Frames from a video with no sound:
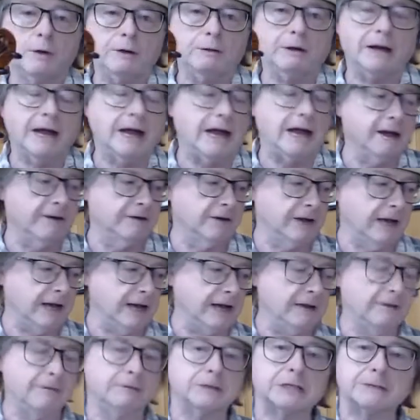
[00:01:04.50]
would have
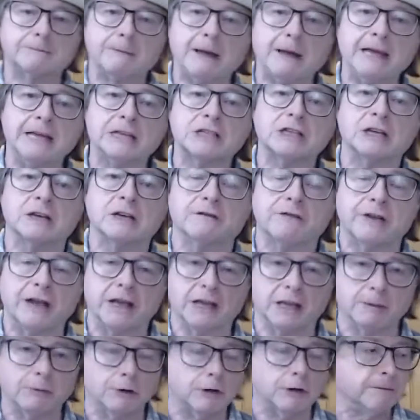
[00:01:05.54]
a space
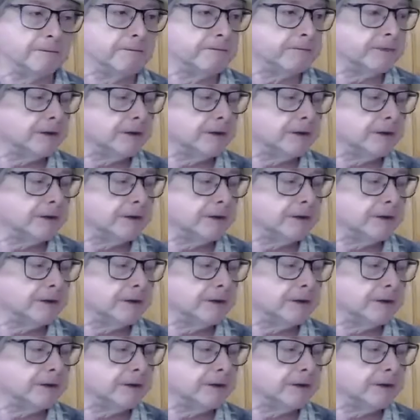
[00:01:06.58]
available